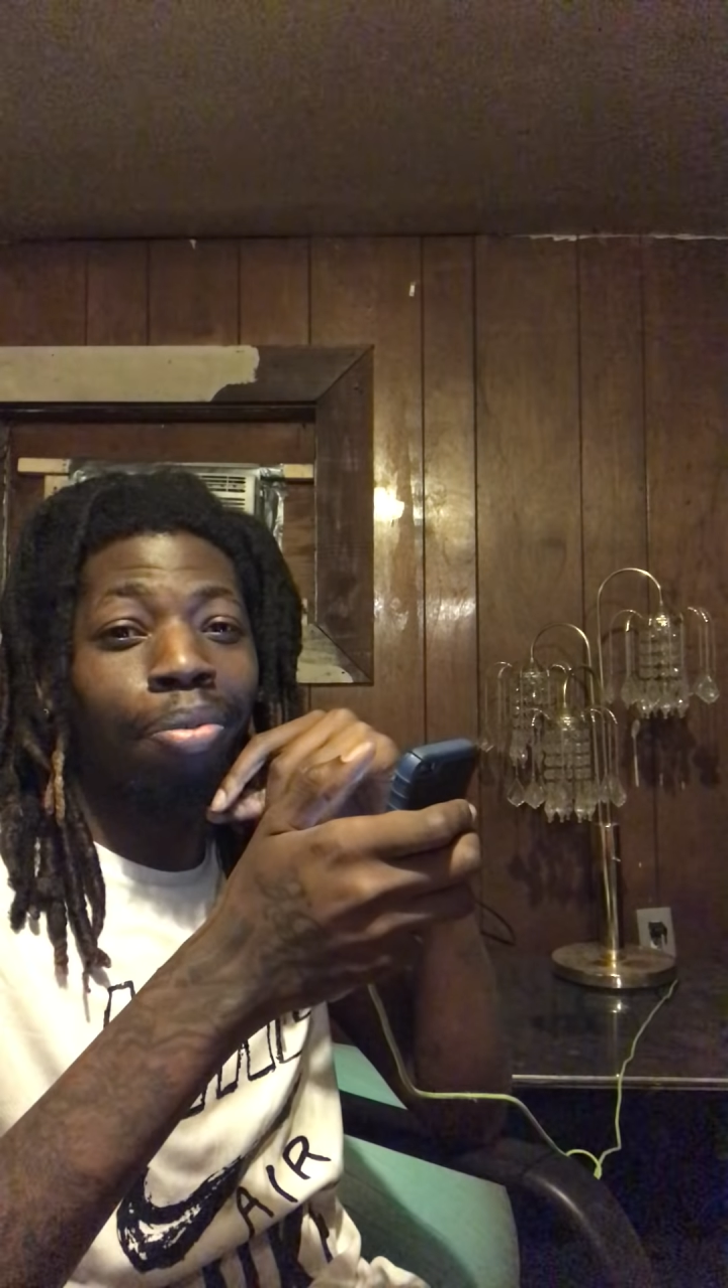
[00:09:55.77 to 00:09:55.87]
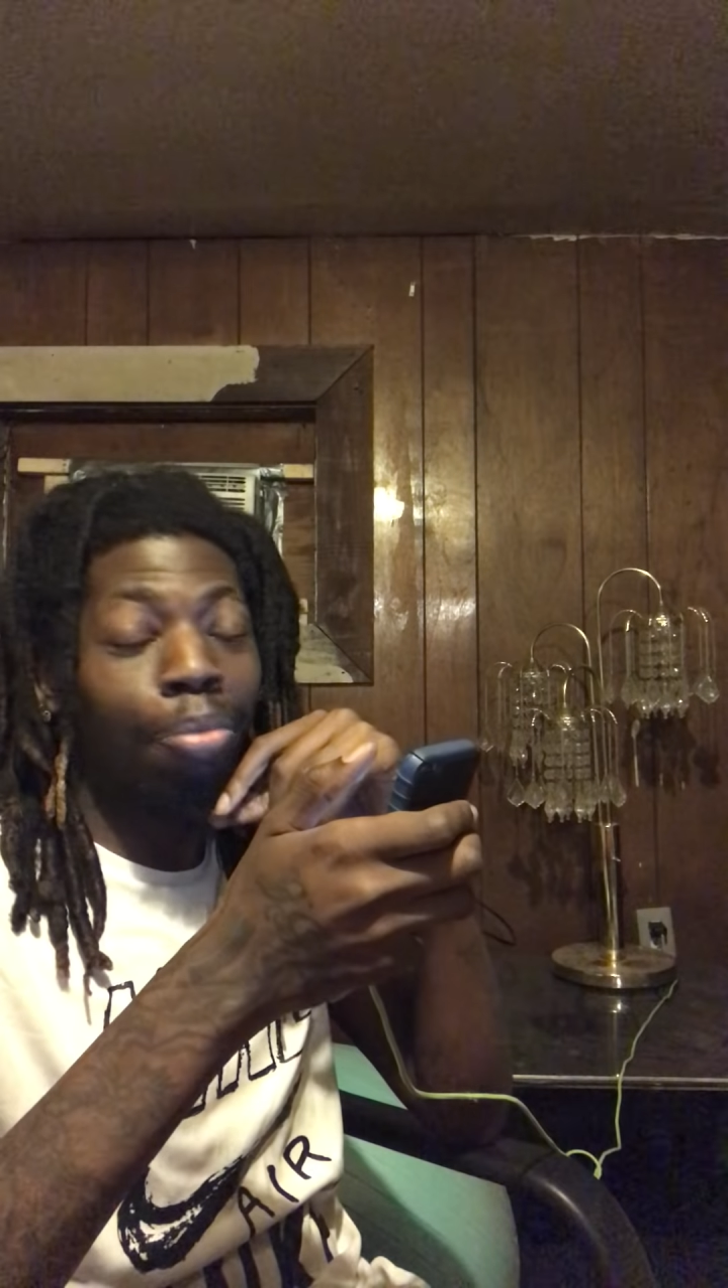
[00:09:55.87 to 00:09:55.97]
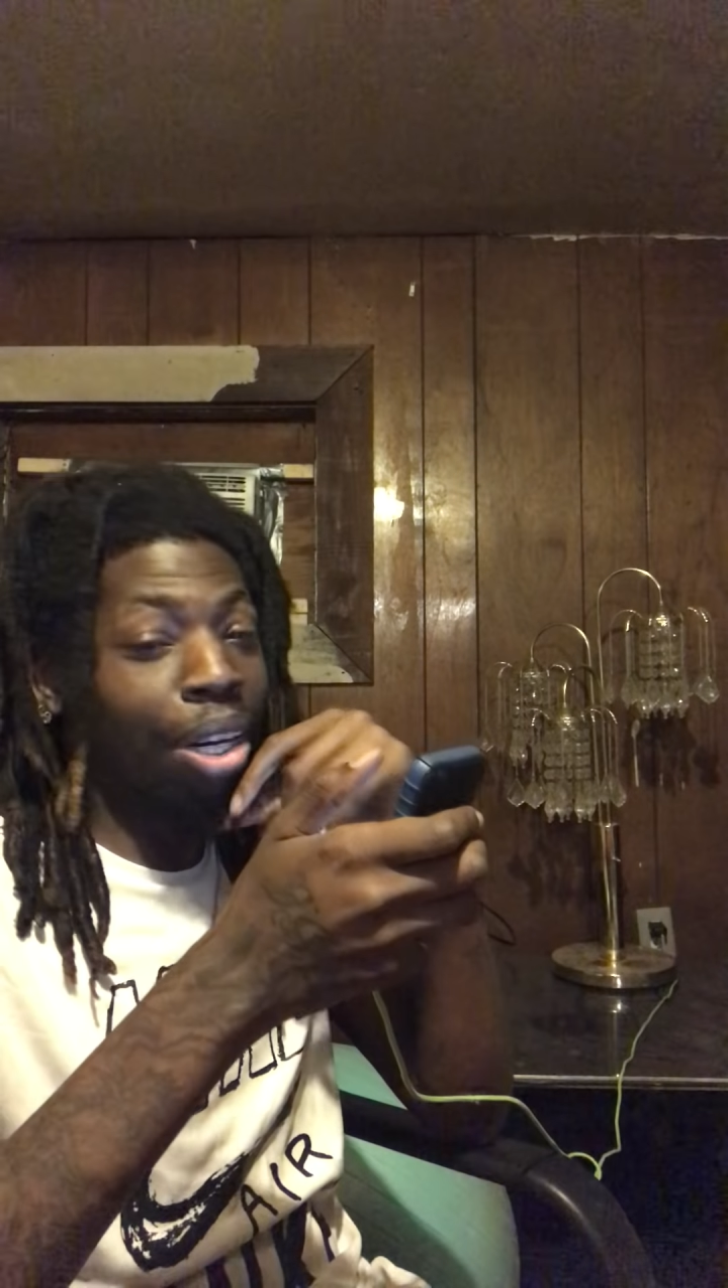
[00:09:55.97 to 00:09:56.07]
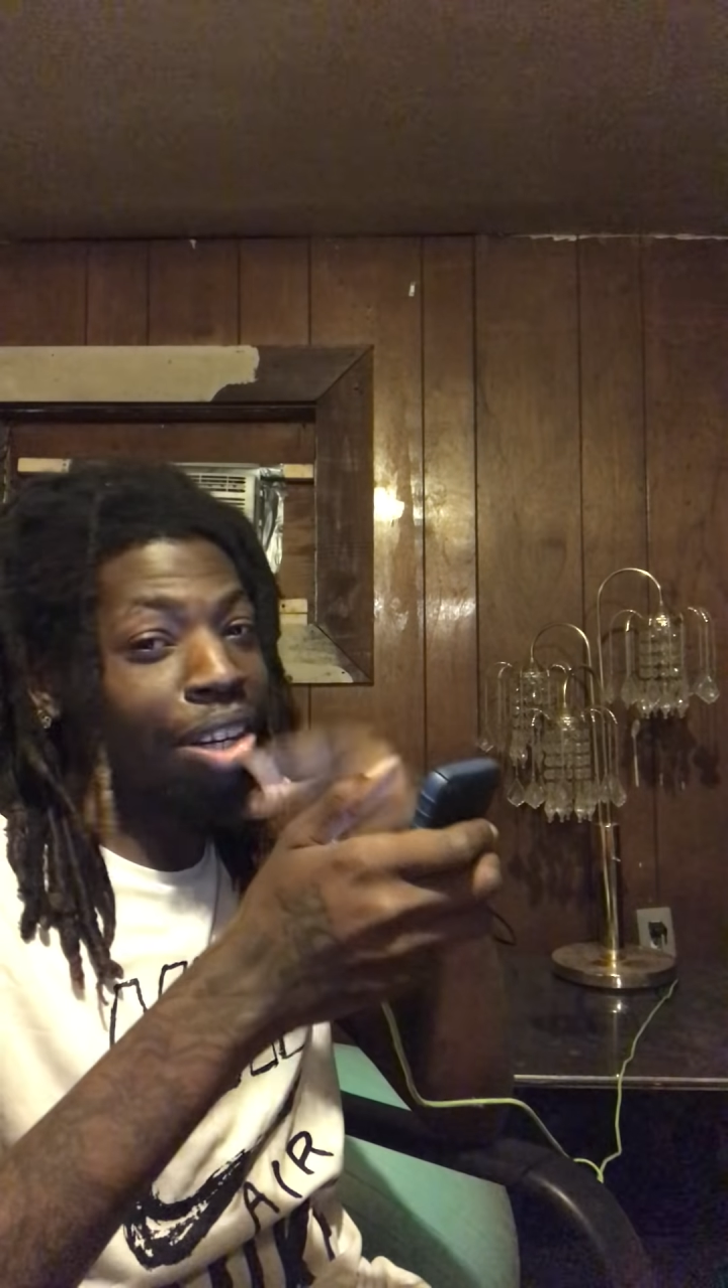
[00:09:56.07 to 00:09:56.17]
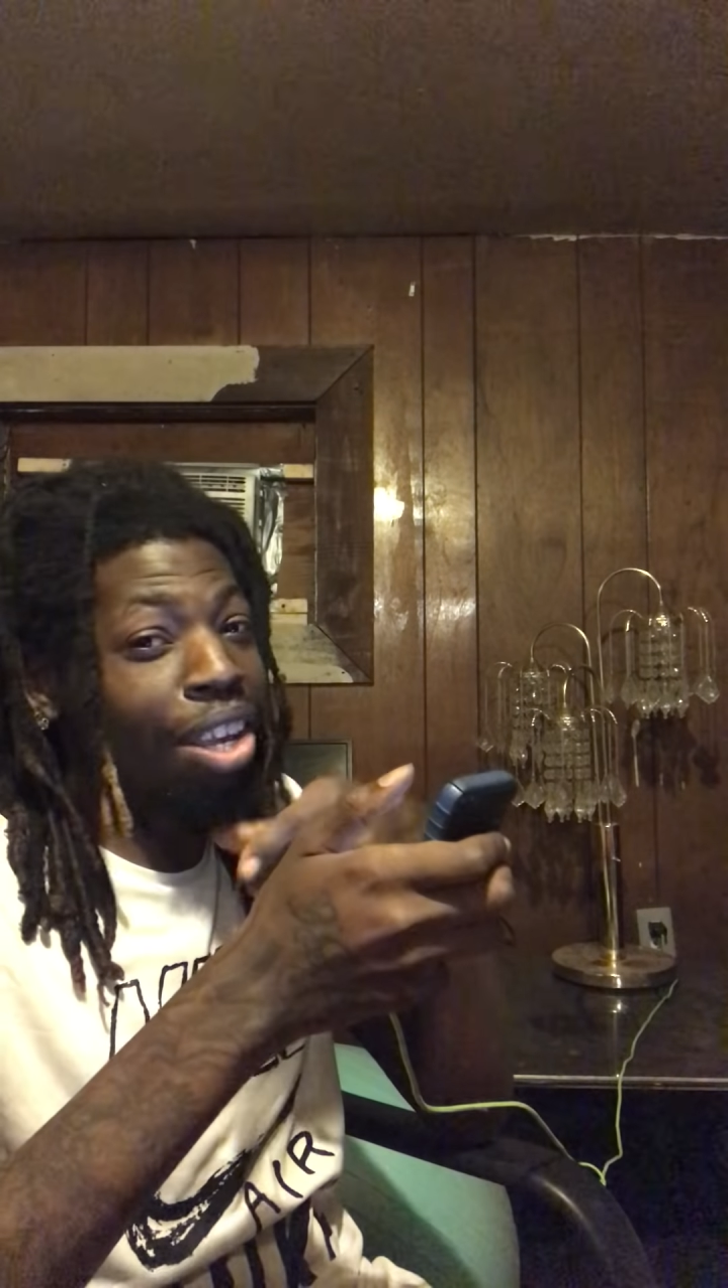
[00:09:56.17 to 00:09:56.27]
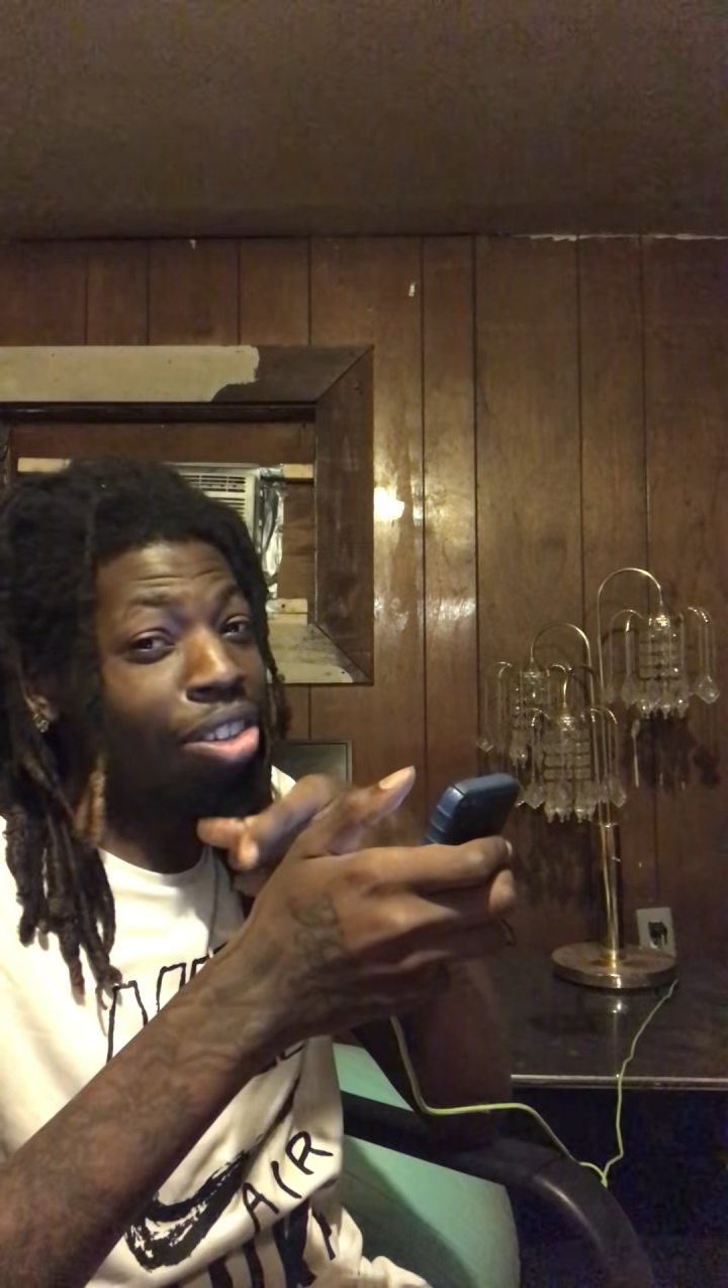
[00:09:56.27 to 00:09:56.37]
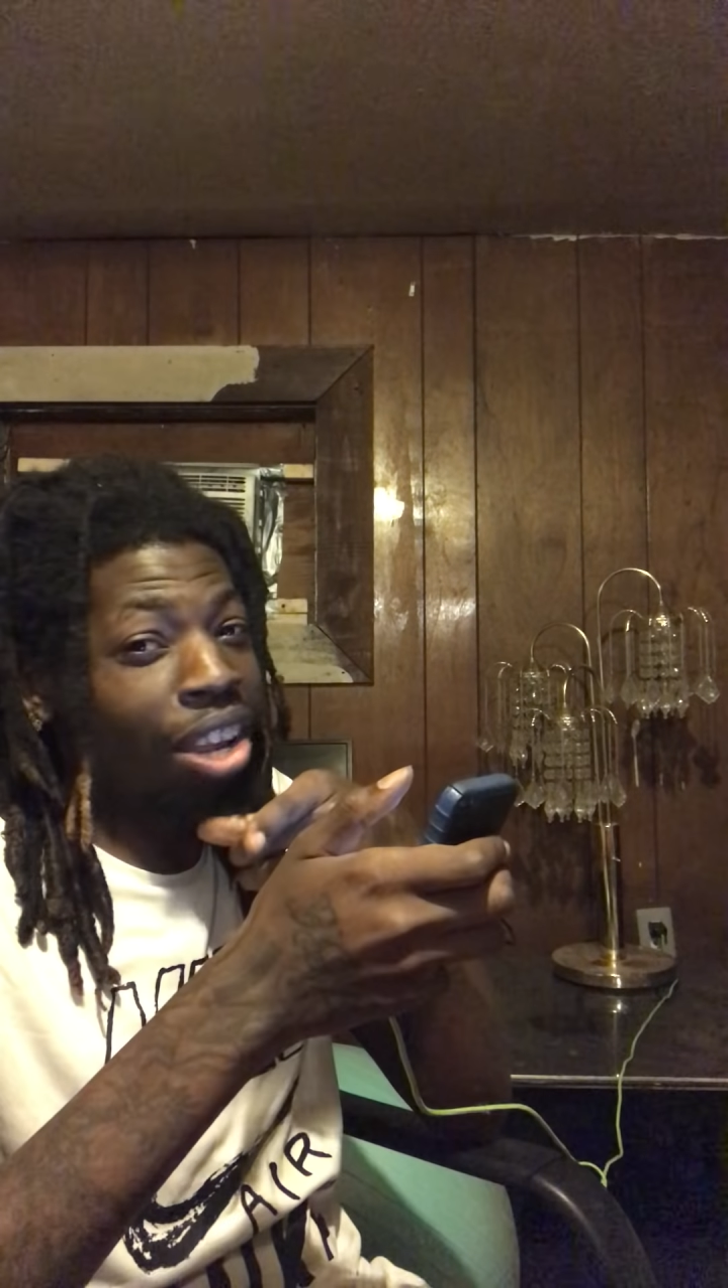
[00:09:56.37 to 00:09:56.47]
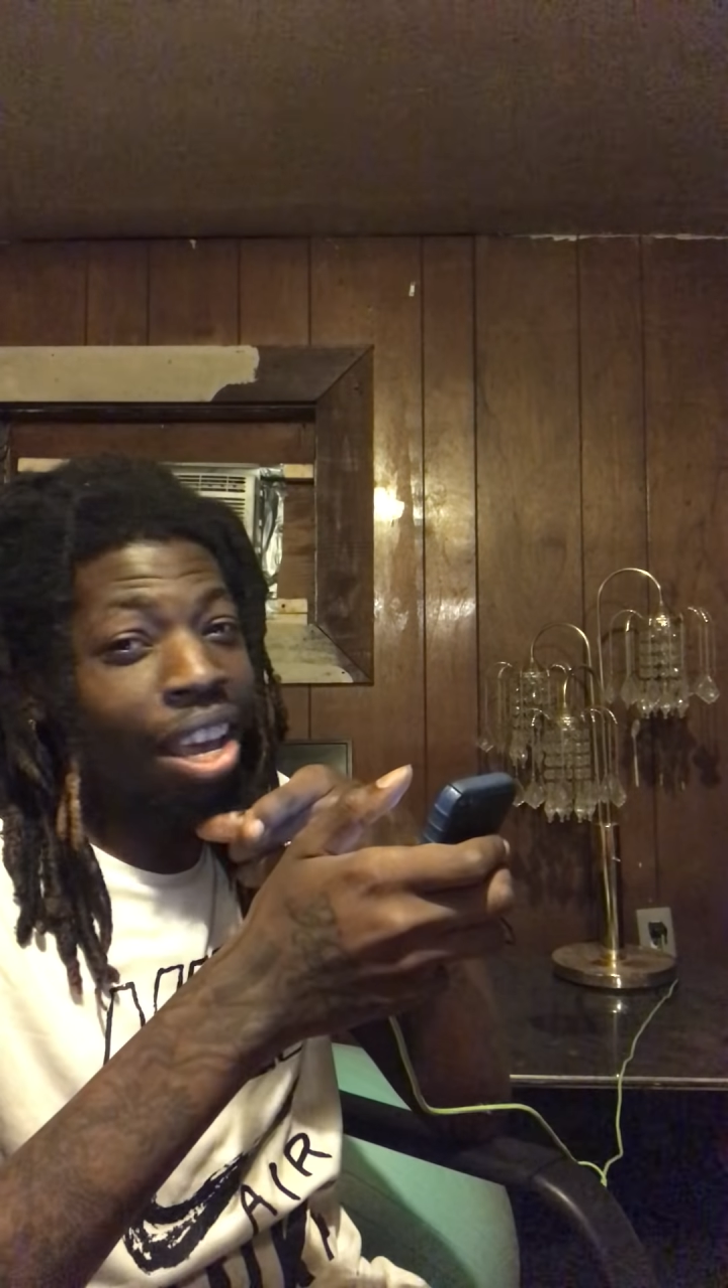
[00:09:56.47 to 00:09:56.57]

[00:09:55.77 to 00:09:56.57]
But he did say